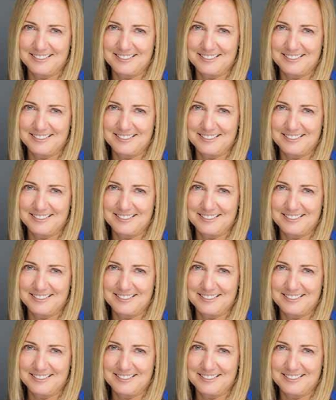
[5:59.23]

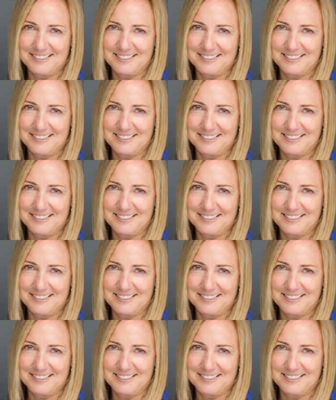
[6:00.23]

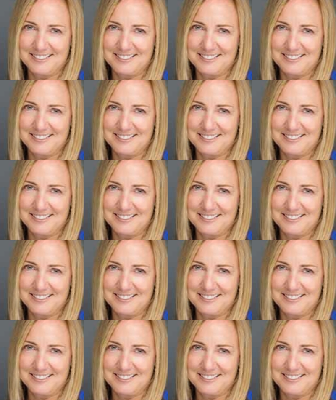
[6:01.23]

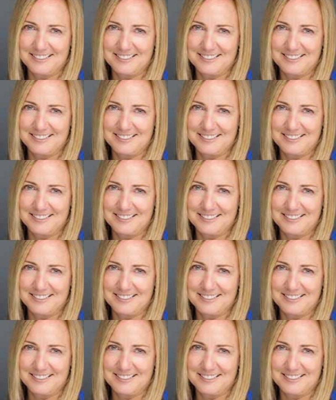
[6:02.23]
This is a still picture; no speech is visible.